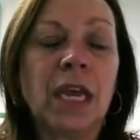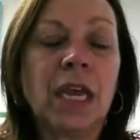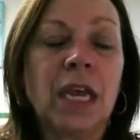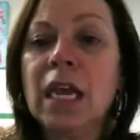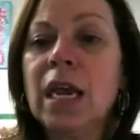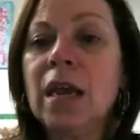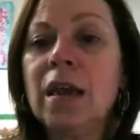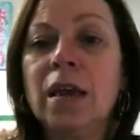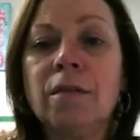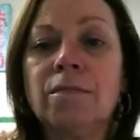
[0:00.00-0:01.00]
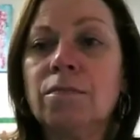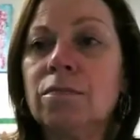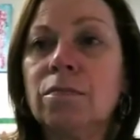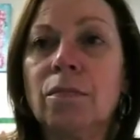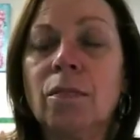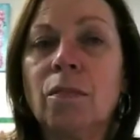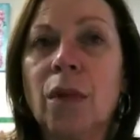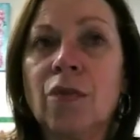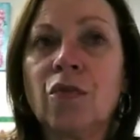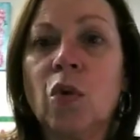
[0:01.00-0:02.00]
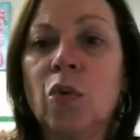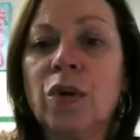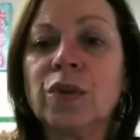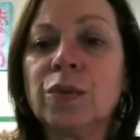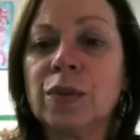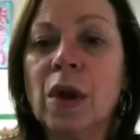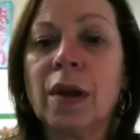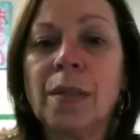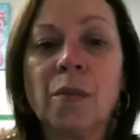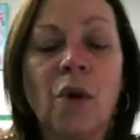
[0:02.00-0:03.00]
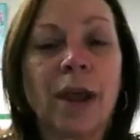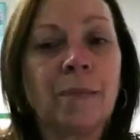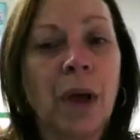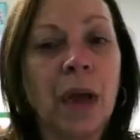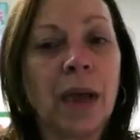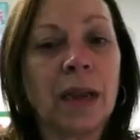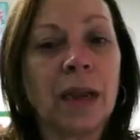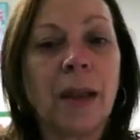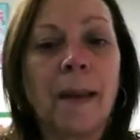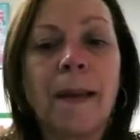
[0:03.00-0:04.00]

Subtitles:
He, of course, was not in the right mind,